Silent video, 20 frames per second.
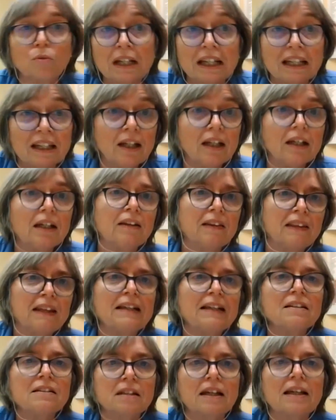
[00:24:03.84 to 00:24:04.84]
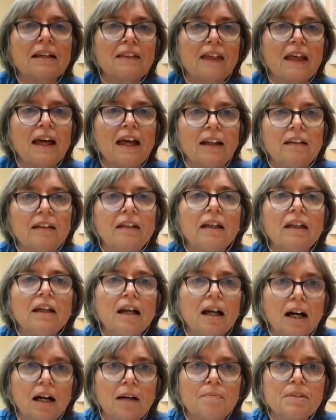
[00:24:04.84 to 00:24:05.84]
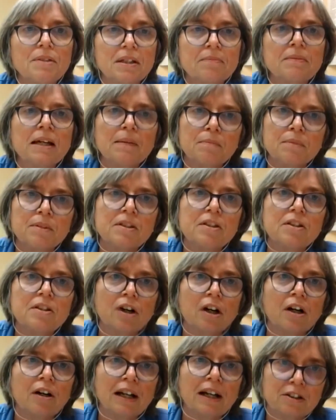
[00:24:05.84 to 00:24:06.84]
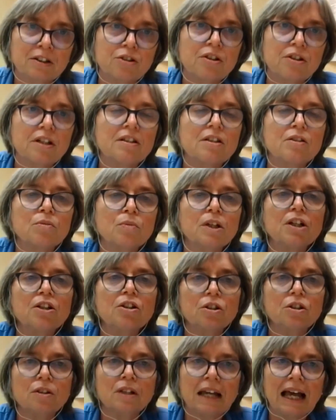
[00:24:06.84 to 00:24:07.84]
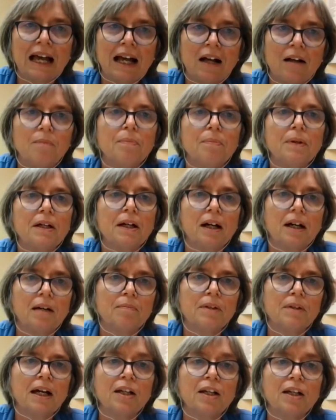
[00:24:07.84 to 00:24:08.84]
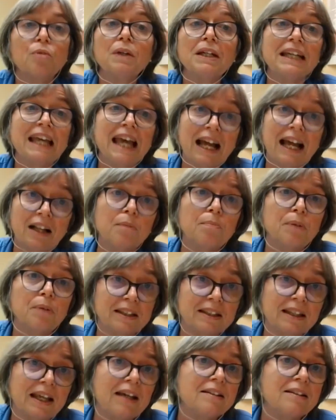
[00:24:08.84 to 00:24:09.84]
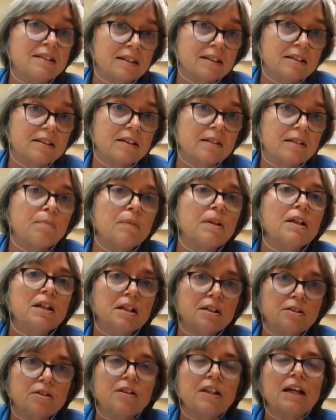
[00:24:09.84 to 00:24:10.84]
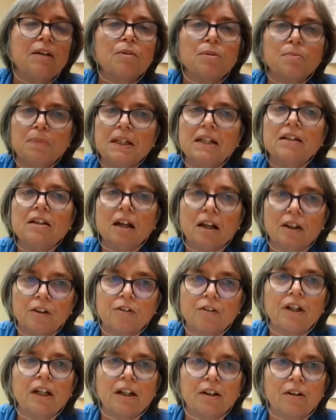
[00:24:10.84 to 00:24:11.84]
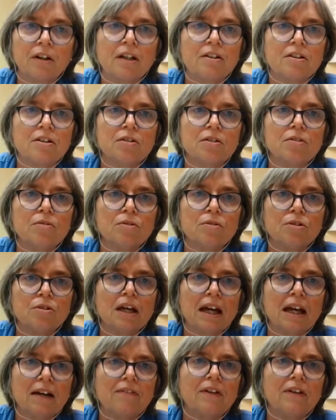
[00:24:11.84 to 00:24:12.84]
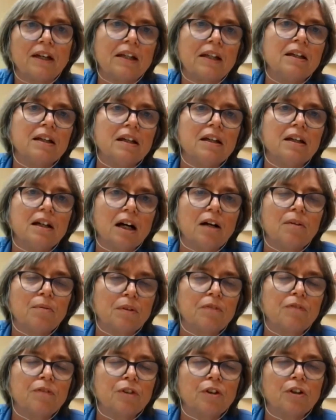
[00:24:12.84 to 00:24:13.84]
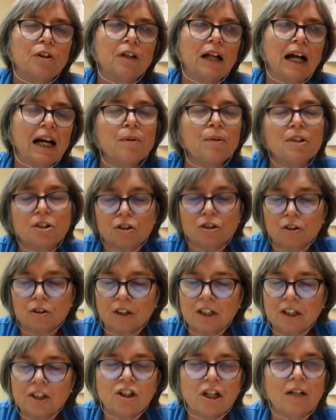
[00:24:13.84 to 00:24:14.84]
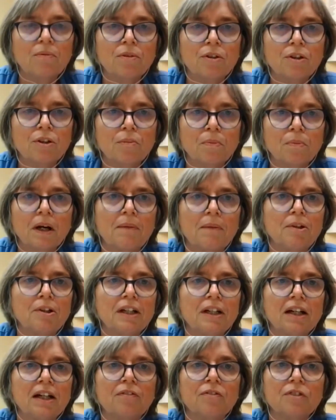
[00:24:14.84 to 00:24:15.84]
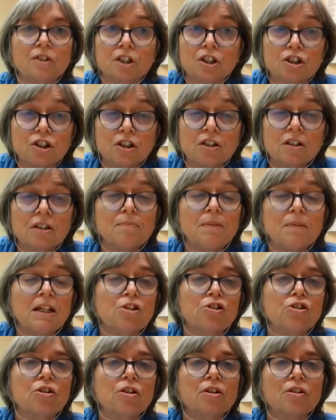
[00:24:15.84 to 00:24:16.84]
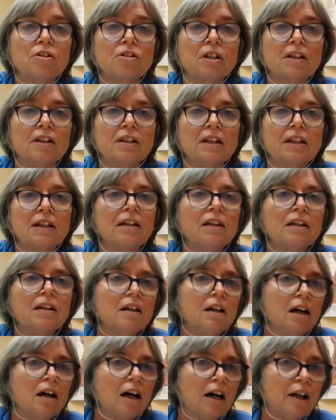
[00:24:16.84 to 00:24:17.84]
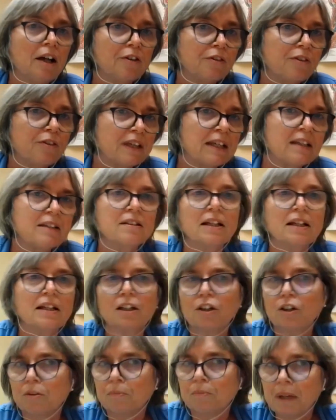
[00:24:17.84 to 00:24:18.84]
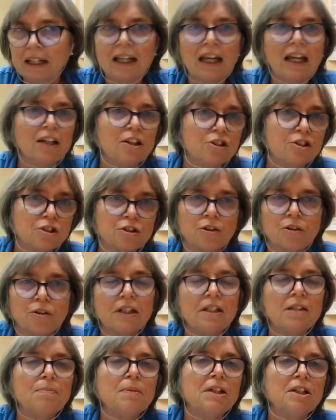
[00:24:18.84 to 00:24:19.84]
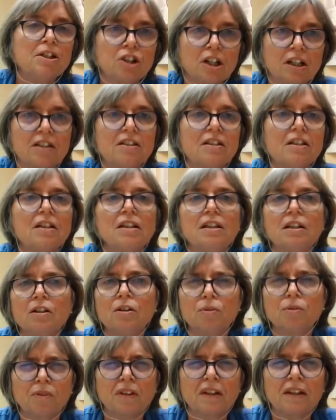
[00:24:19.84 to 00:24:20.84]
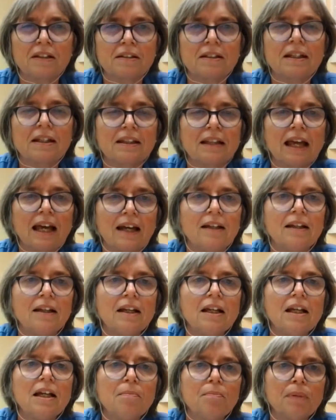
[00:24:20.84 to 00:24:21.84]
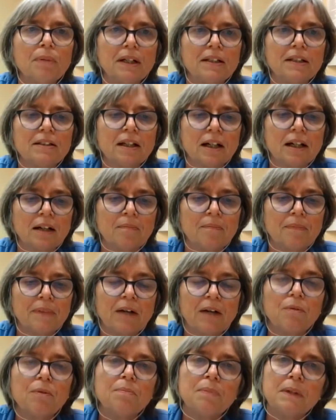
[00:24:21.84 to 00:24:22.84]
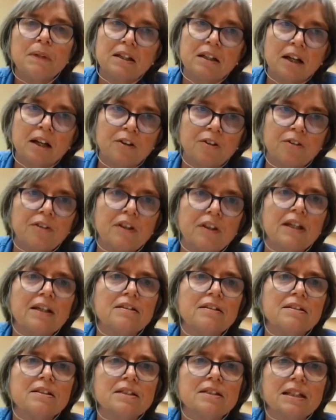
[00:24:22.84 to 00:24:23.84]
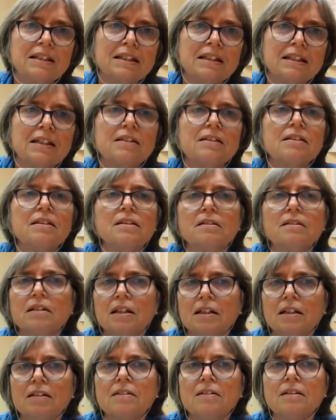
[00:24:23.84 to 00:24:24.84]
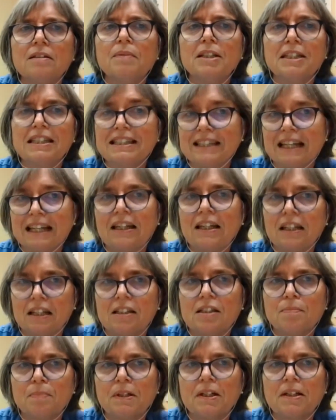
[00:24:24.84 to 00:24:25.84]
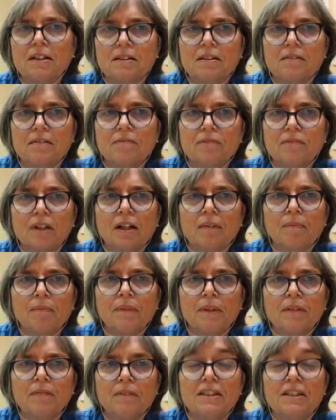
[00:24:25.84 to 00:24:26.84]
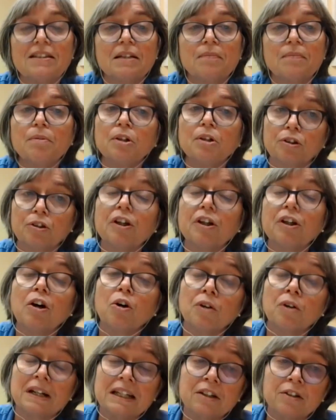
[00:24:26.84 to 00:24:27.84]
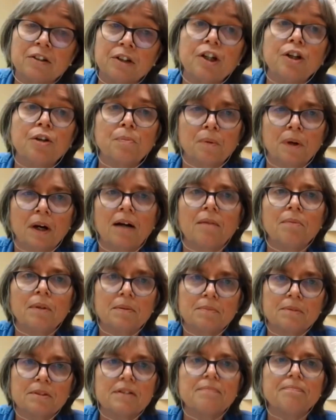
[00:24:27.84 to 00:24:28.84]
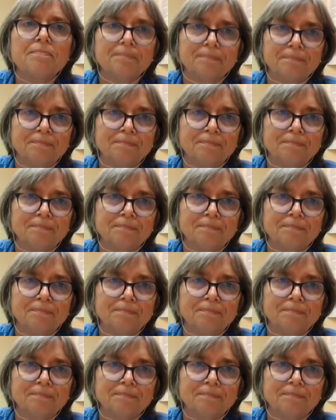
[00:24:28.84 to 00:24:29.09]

reading and things like that, sometimes there are exercises we can do to help kind of recalibrate that system. So that would be another area to have a referral. I would certainly check with your primary care physician to make sure there's nothing, other things like your medications don't need to be adjusted or things like that. But that would be another thing, is dizziness and some unsteadiness because of vestibular or inner ear problems.